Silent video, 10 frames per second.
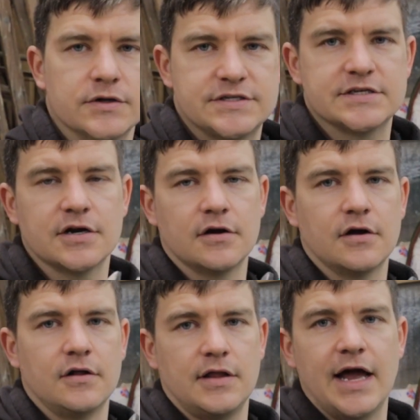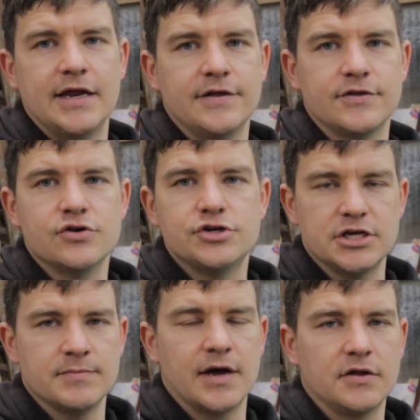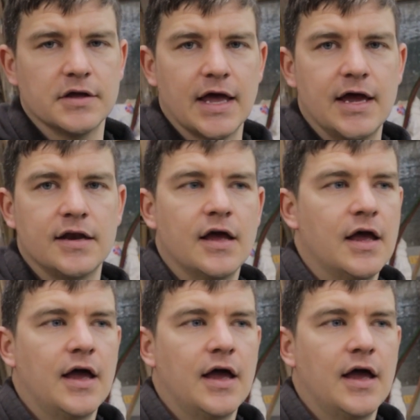Once I start aligning the new sheet metal again,